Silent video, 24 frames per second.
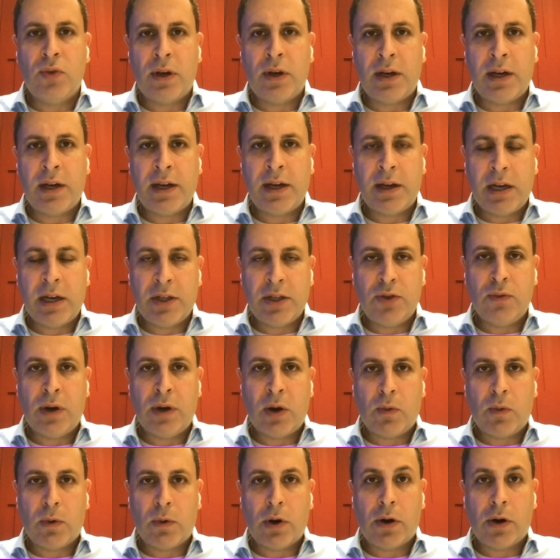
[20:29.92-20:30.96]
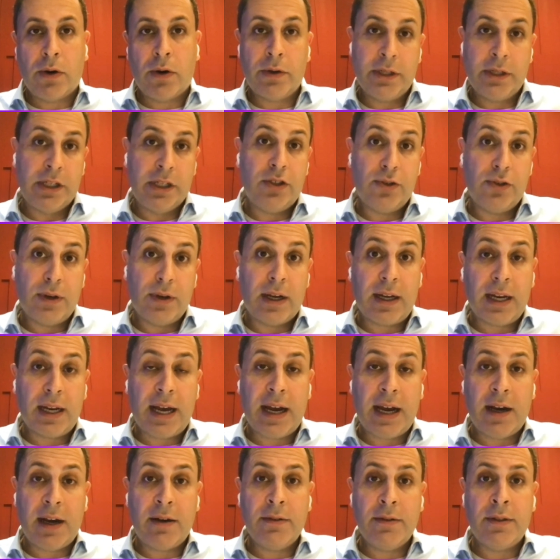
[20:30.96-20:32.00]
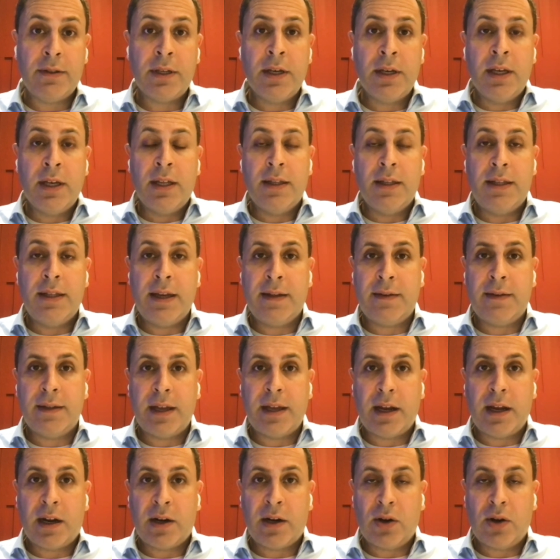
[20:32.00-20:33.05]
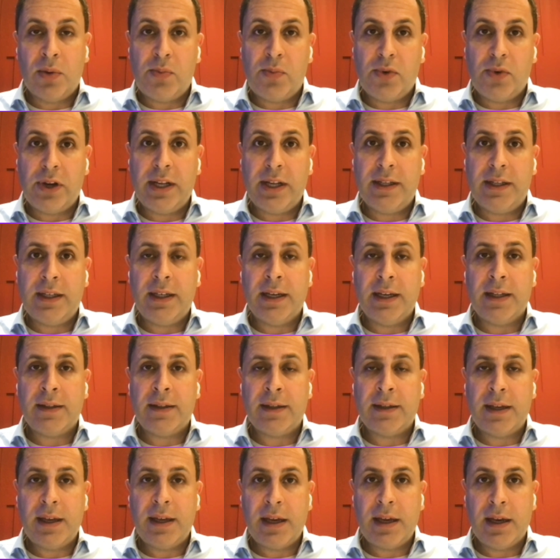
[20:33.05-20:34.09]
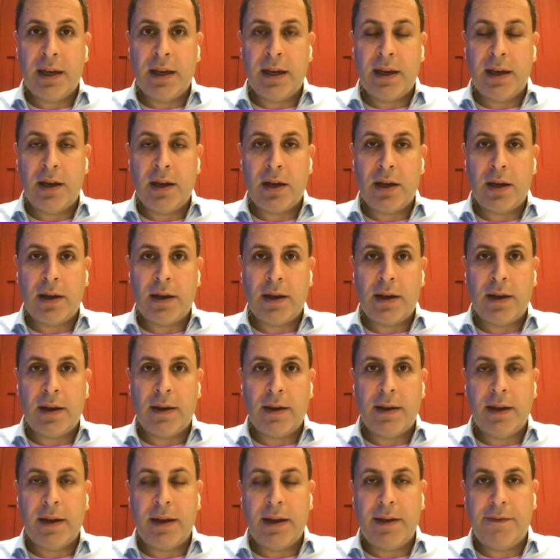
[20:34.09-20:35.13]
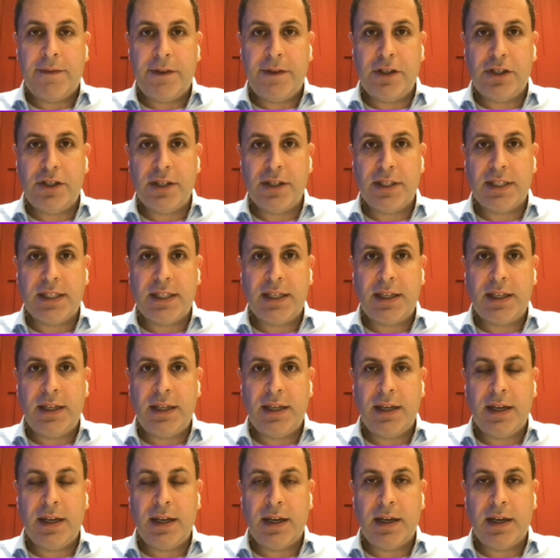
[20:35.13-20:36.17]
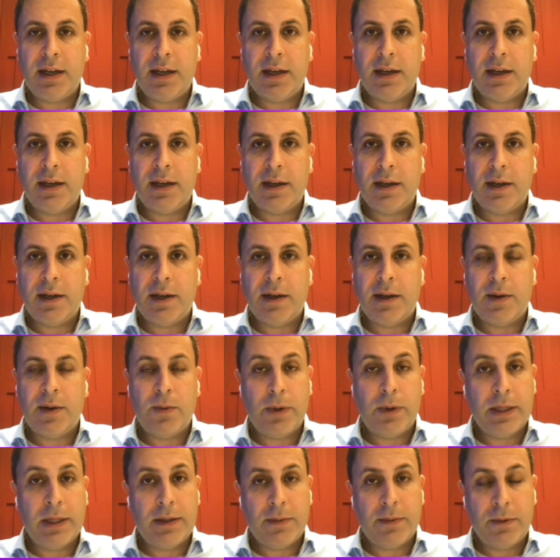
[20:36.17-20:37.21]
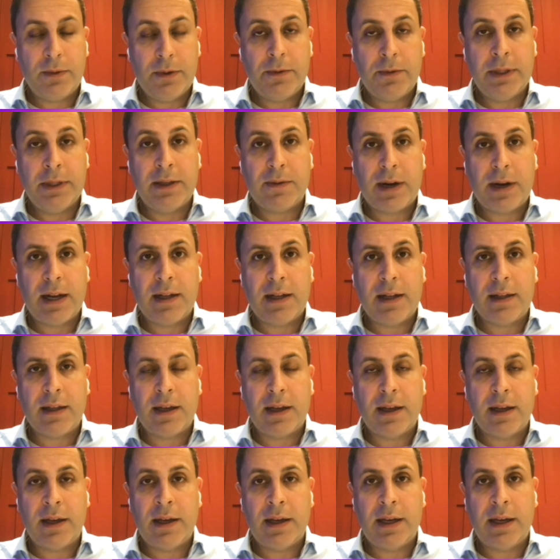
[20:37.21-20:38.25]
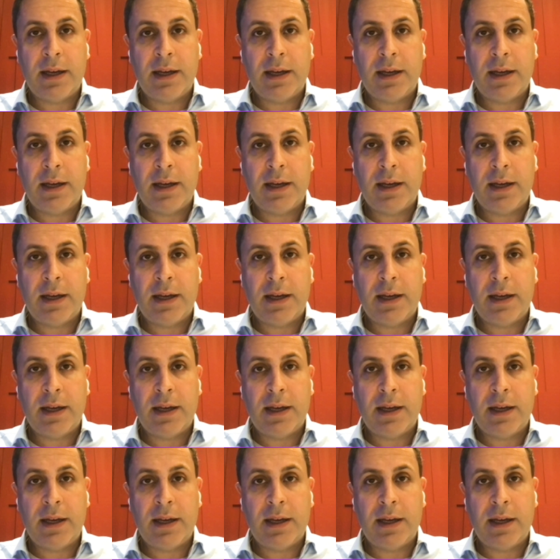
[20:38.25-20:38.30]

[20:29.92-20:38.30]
to a world and to a cloud that they are operating at efficiency with the right